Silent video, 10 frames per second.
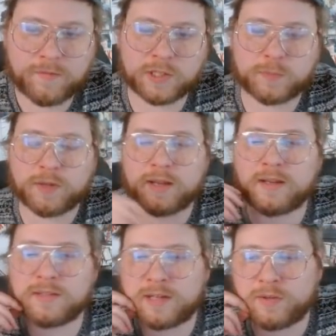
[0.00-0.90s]
Fetch
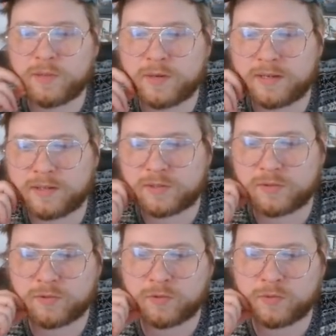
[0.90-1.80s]
plains. I don't think we need
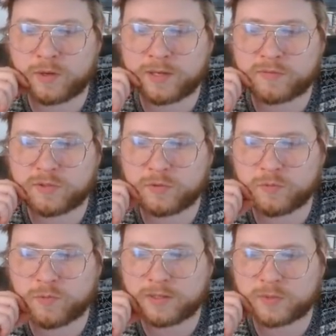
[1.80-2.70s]
to. We already have two
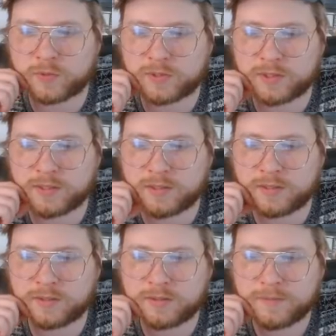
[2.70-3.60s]
white
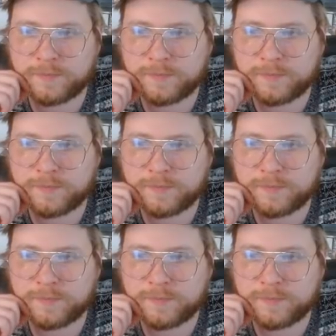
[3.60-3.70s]
sources.